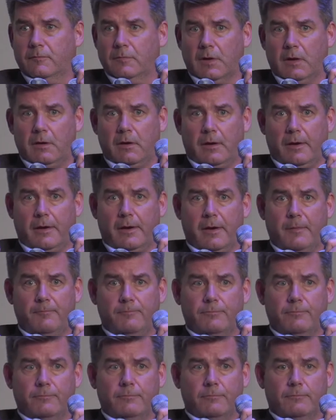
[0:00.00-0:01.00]
uh,
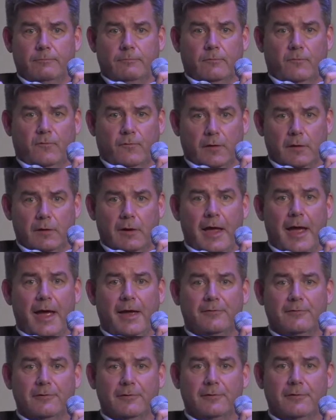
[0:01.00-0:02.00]

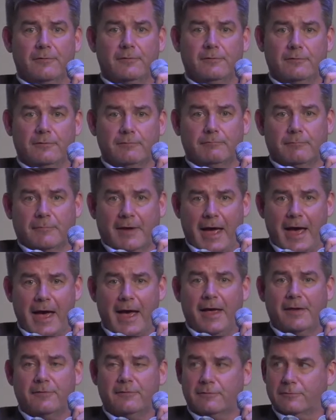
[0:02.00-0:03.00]
fertilizers,
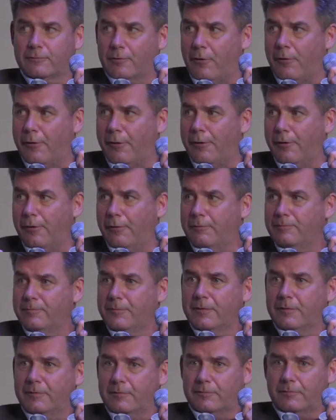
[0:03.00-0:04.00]
gas, oil
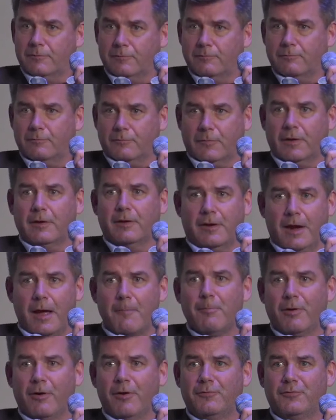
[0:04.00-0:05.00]

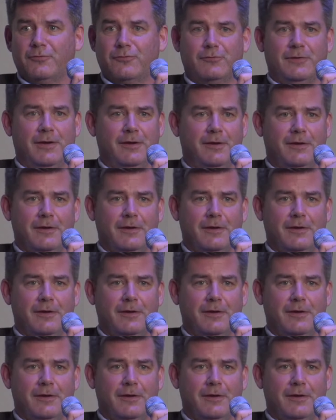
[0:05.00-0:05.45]
number of strate